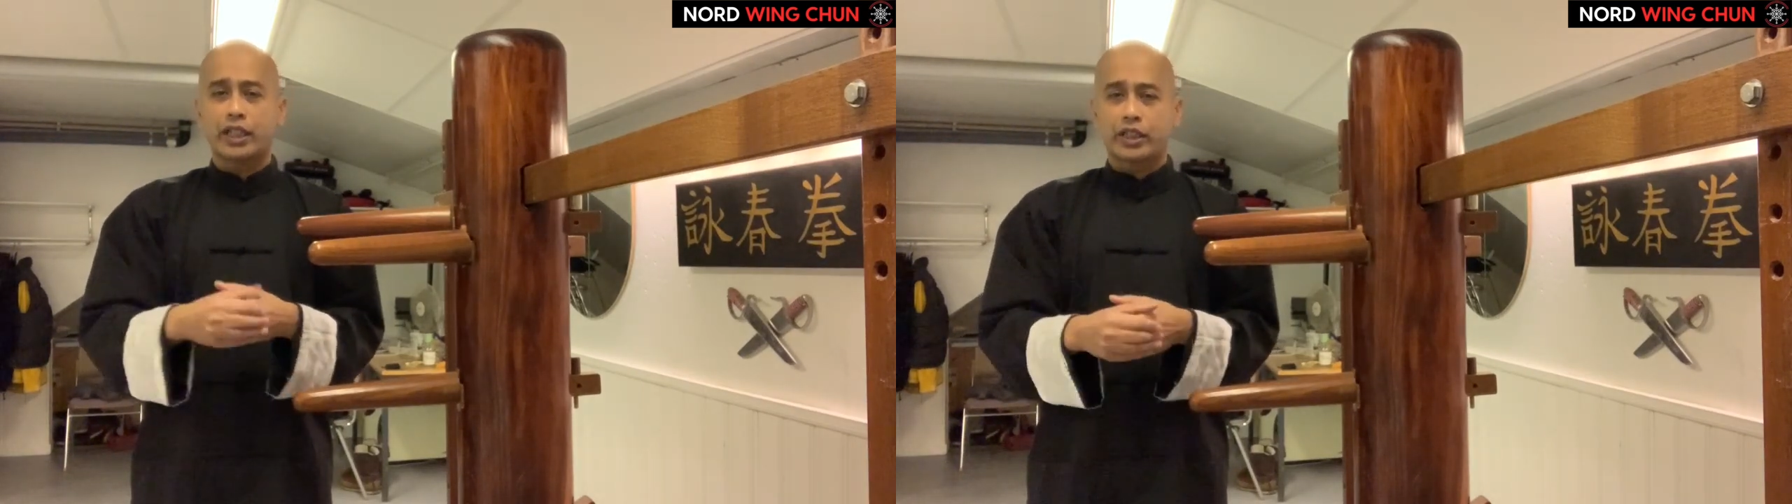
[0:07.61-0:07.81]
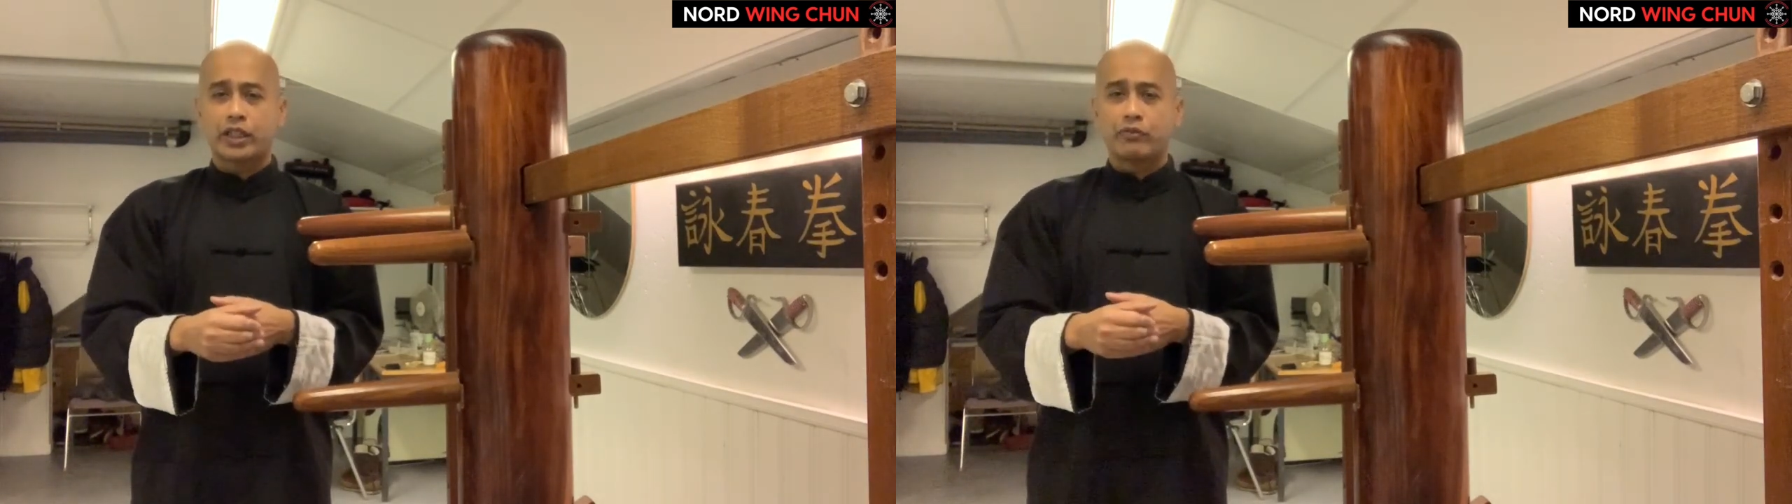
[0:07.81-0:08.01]

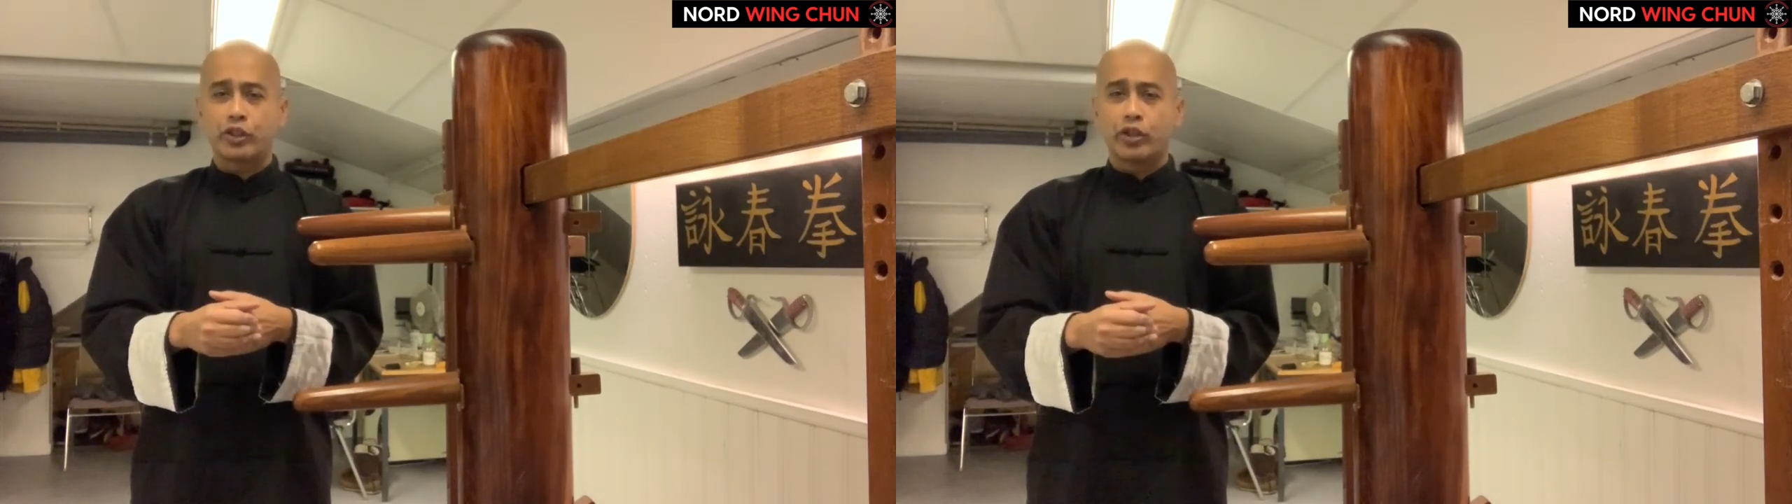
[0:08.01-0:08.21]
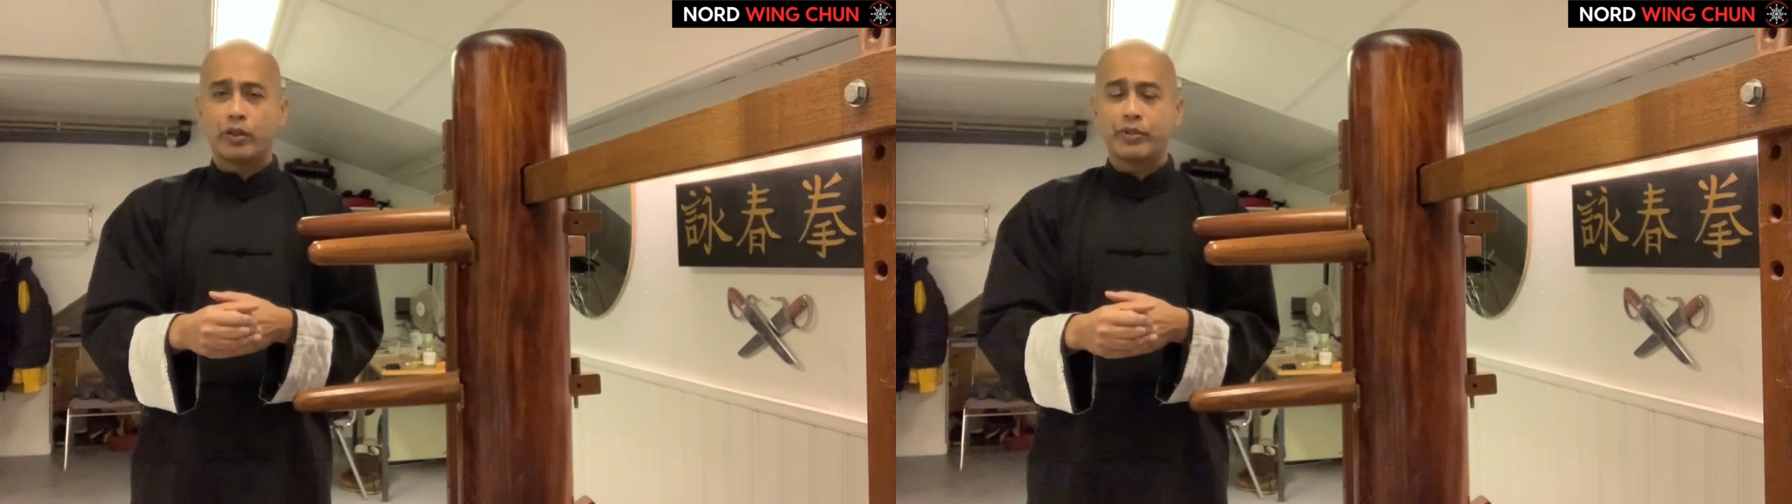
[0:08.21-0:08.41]
section of
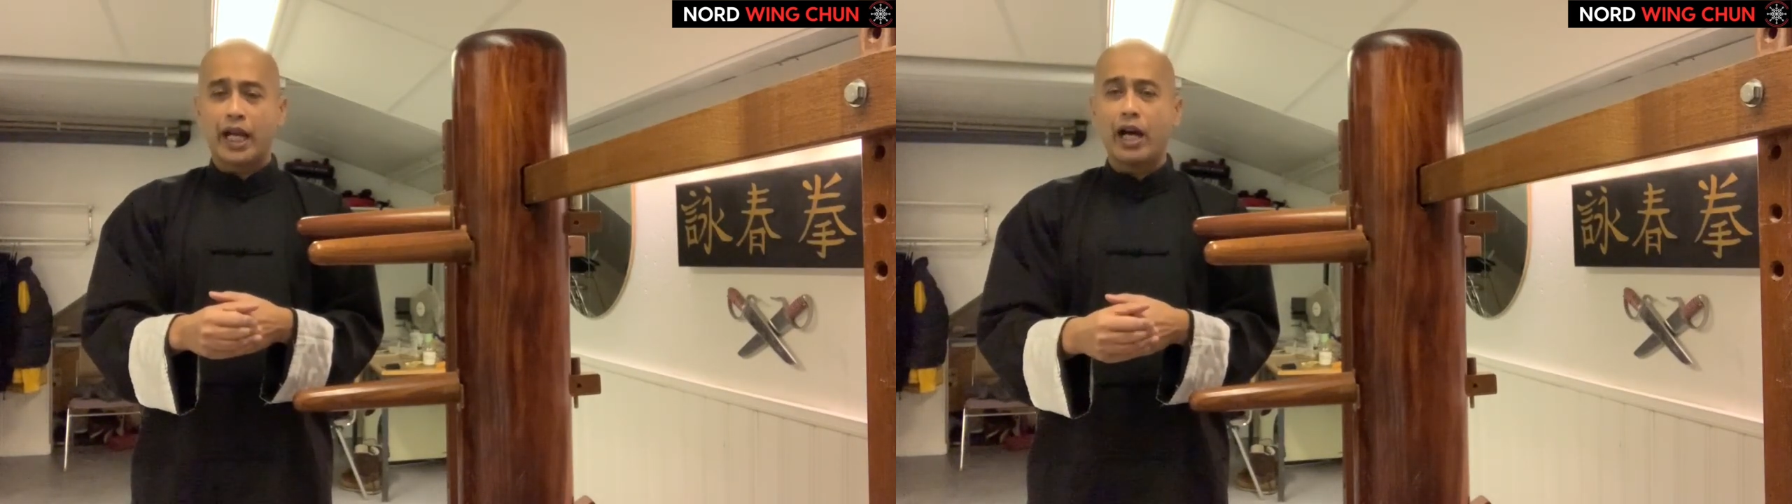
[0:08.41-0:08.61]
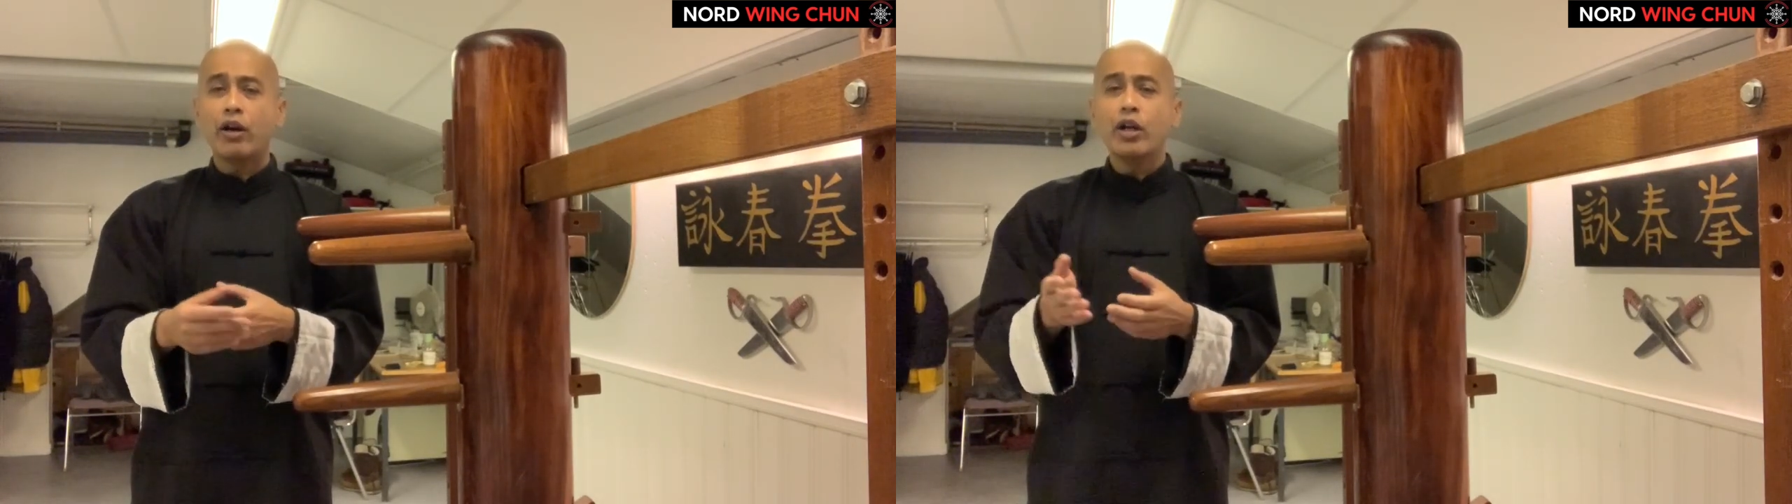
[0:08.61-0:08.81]
Siu Lim
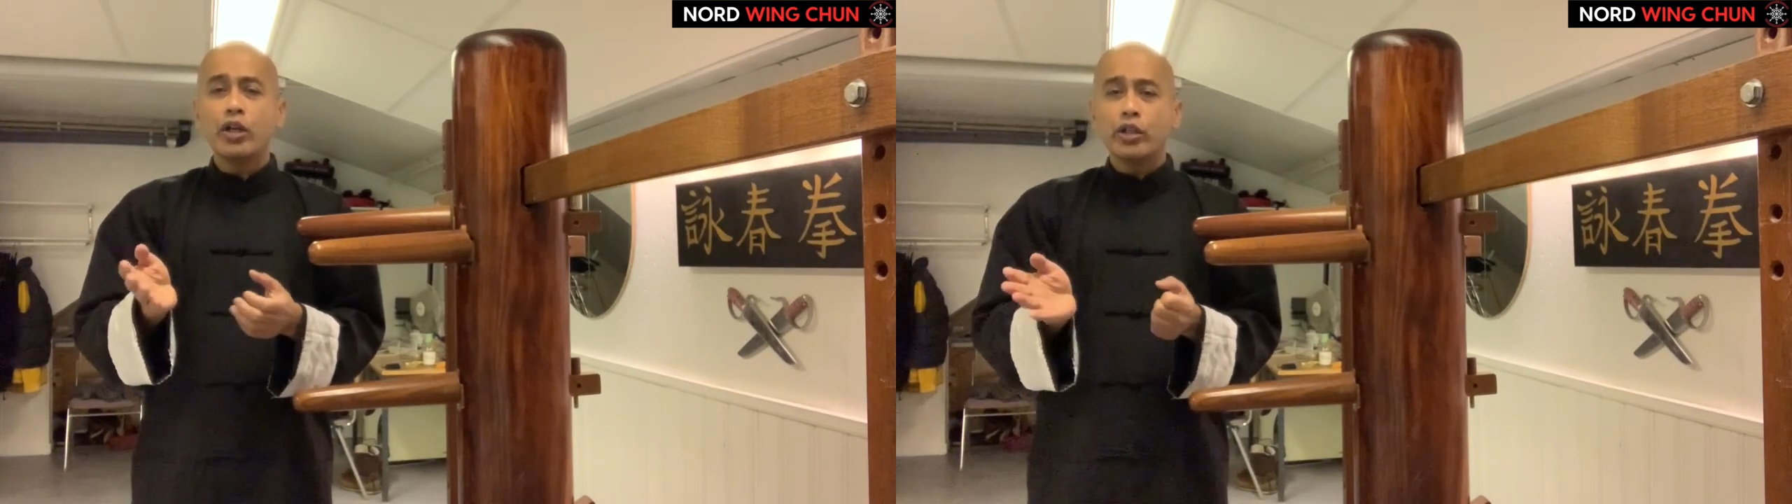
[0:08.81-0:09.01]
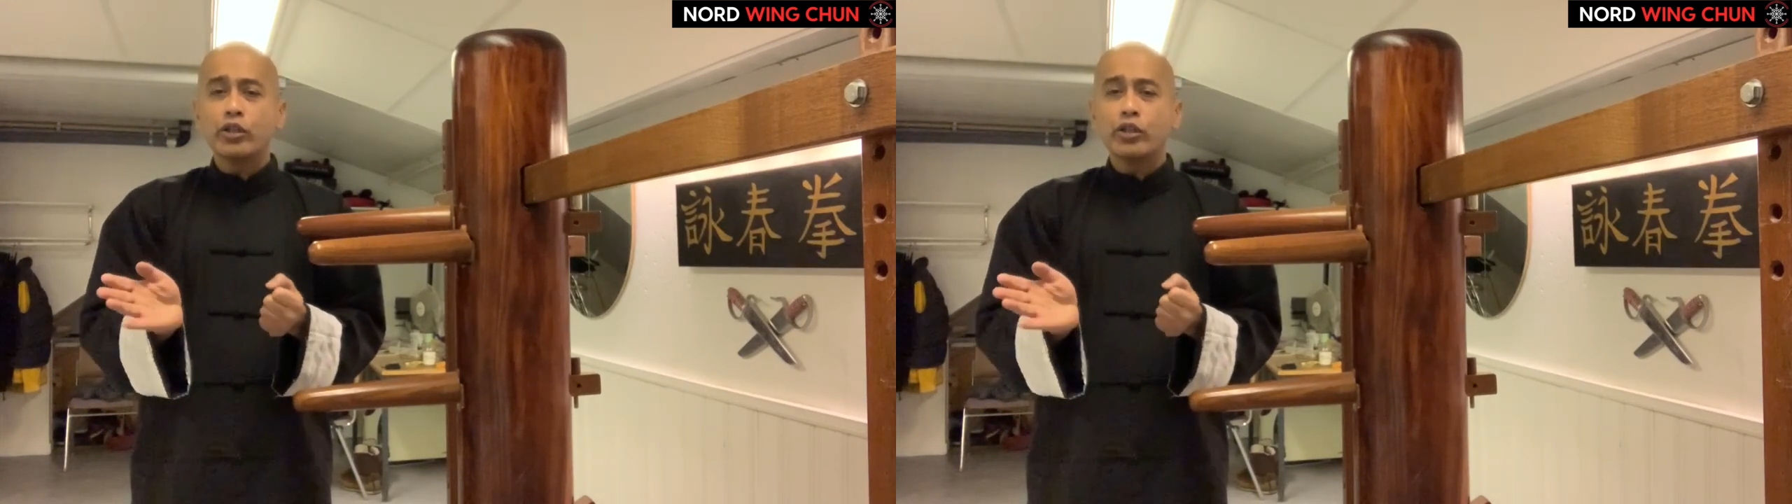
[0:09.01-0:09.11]
Tao.